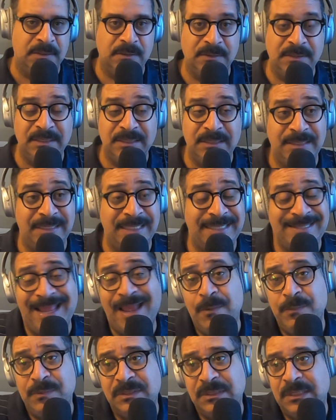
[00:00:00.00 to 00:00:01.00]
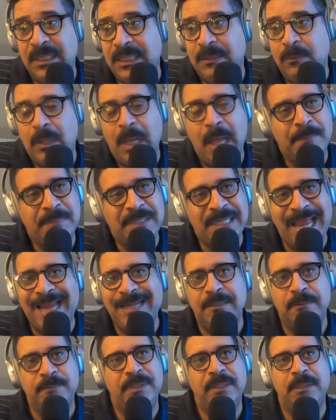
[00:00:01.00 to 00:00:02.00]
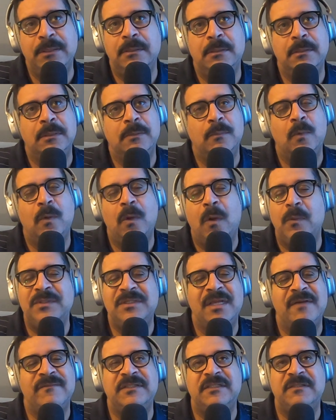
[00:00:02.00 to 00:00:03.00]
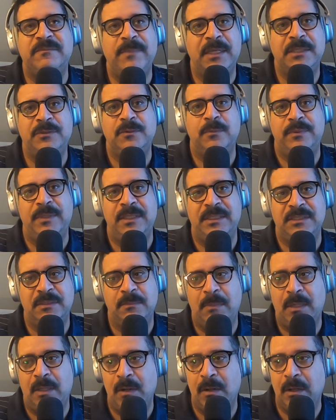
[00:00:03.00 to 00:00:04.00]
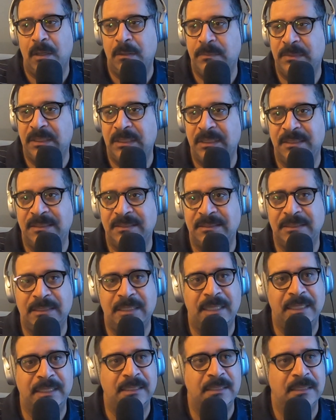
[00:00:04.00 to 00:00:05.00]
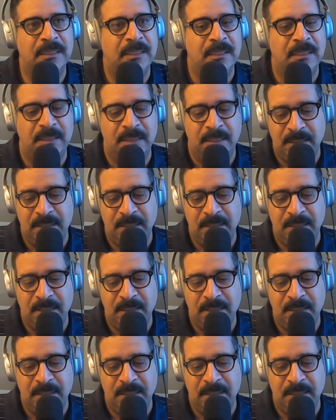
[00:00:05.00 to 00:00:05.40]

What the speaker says: So then, and that was like, I'm Dying Up Here will always have a special place in my heart because it like,